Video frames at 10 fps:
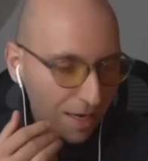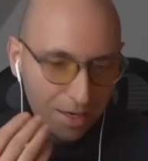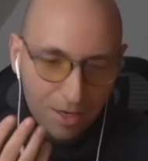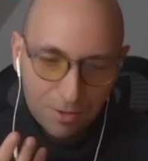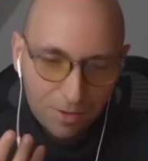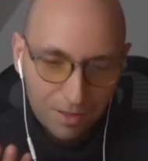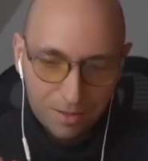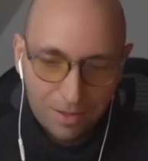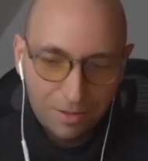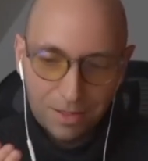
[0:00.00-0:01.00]

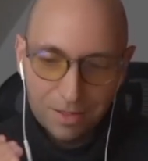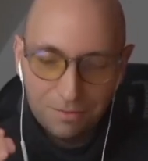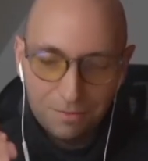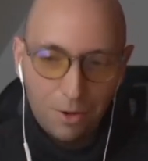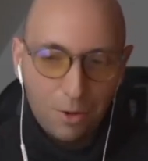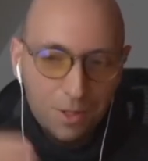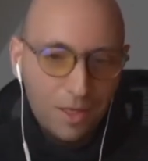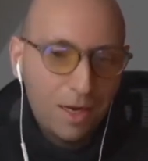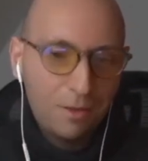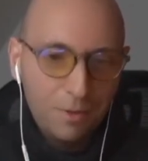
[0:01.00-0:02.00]
there is this almost
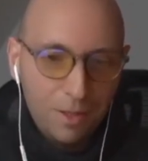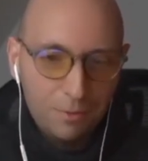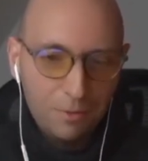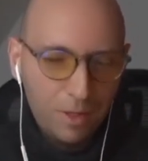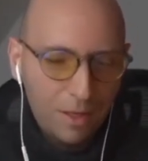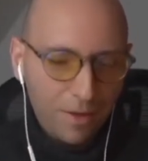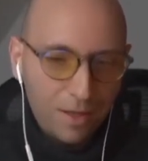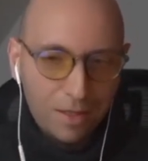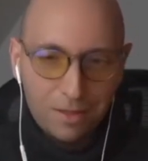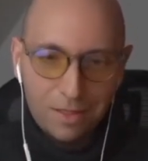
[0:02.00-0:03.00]
like unwritten rule, and I think
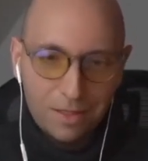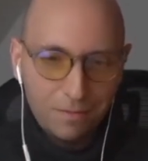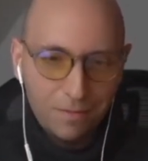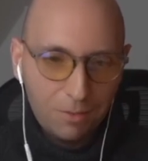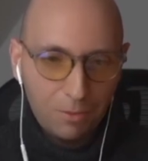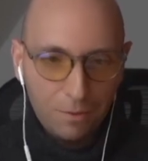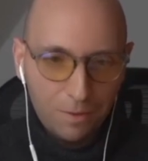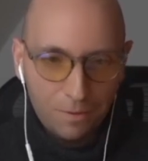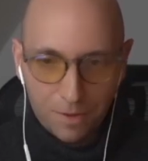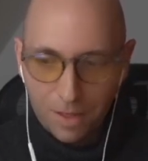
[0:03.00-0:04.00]
that this is something that we
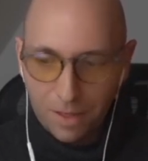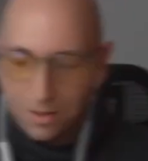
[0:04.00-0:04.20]
often forget.